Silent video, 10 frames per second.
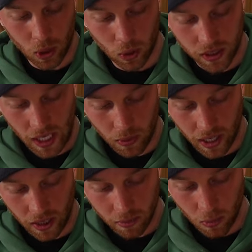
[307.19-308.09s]
because that
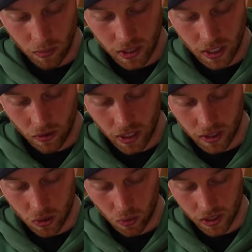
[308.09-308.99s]
way I have more
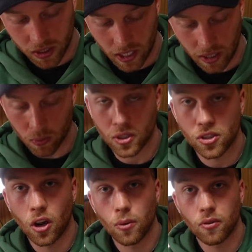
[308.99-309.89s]
material towards the end,
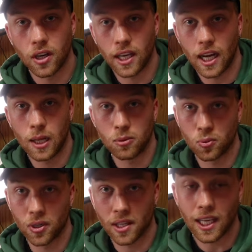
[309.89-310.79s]
which hopefully
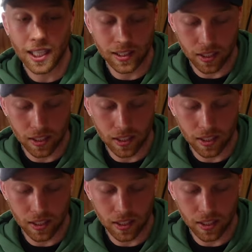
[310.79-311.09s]
helps with heat